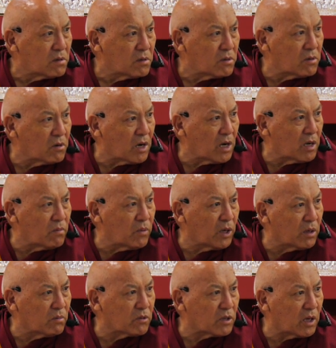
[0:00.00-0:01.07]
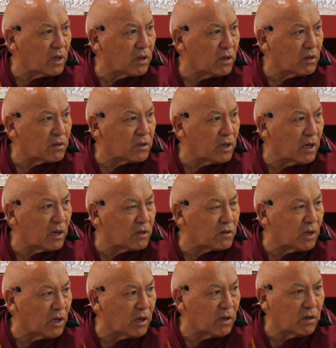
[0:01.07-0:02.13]
Your eye becomes like a snake's
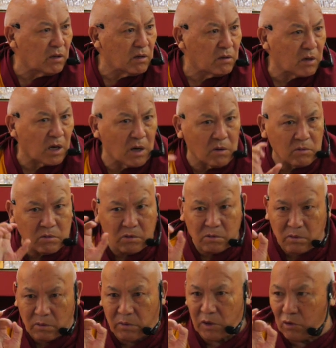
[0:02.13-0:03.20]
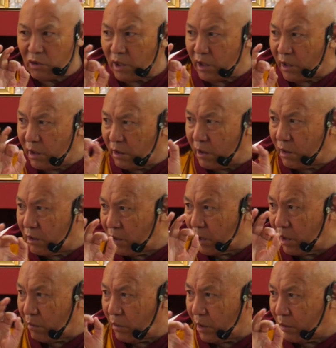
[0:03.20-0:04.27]
eye, round. When you get angry, the
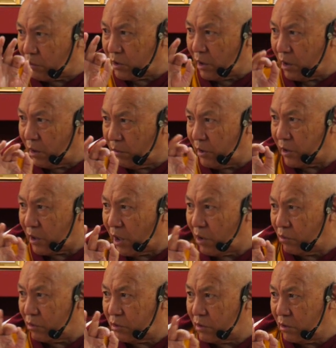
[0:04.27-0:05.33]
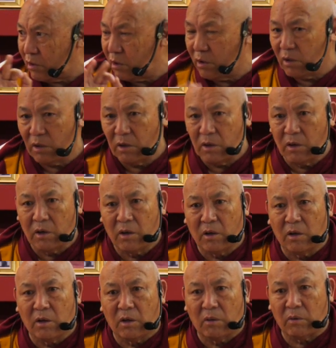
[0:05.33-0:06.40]
eye becomes a little bit round.
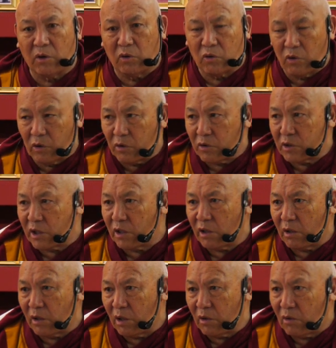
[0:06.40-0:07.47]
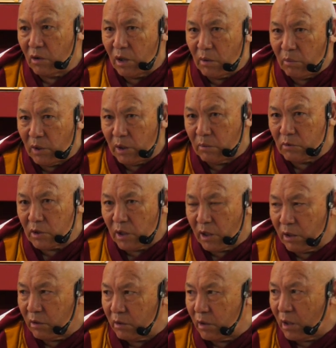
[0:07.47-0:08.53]
When you don't study, then your eye becomes
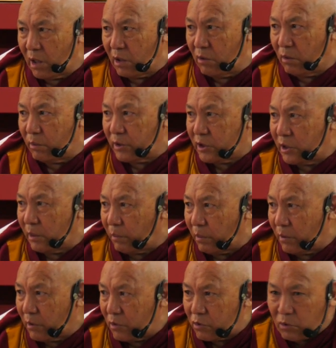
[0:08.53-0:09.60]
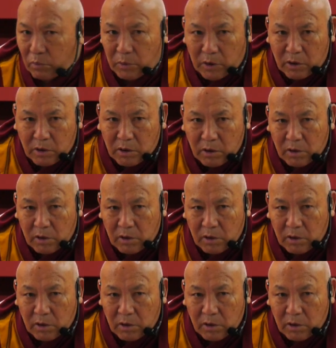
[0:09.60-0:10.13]
like the eye of a sheep, stupid.